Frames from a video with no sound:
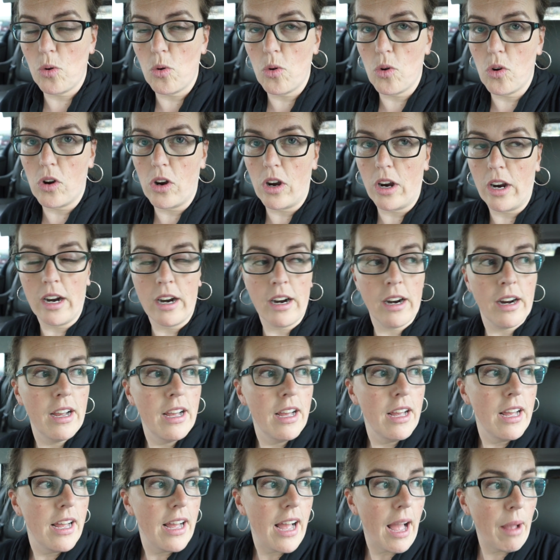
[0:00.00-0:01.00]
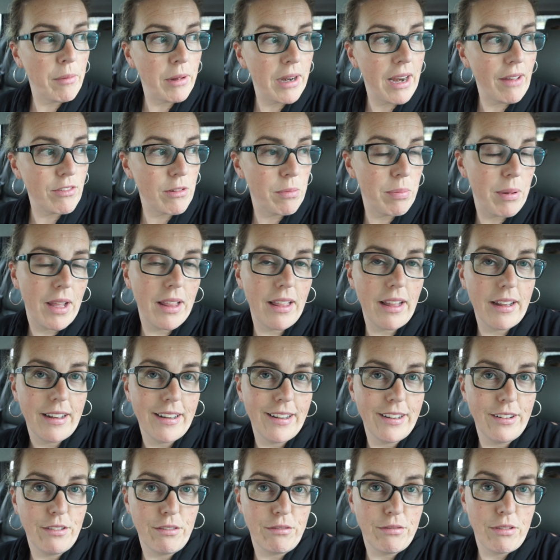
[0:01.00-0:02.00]
or I'm gonna have to pay like
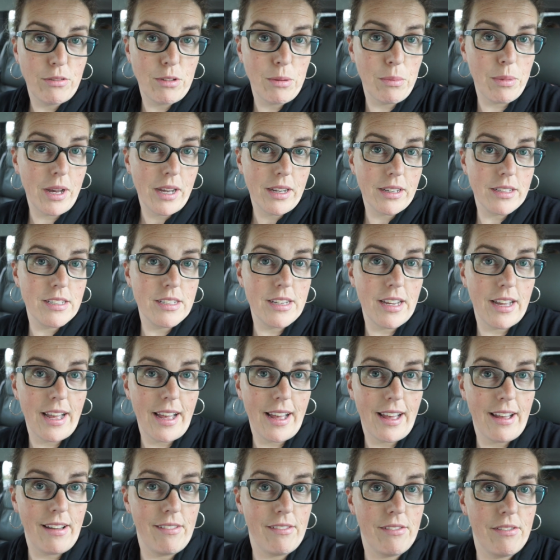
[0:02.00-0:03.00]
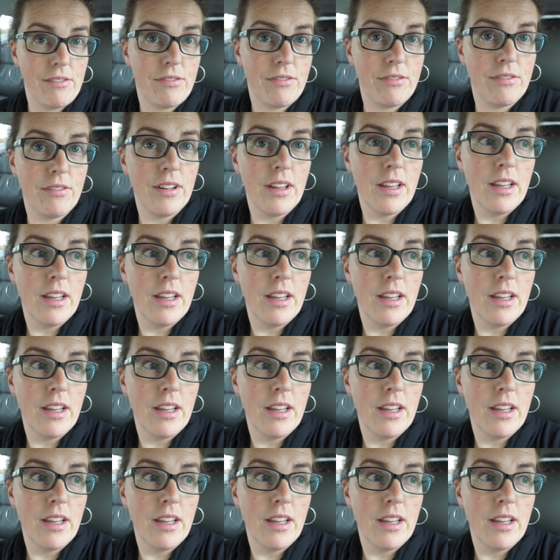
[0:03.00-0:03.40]
$150 to have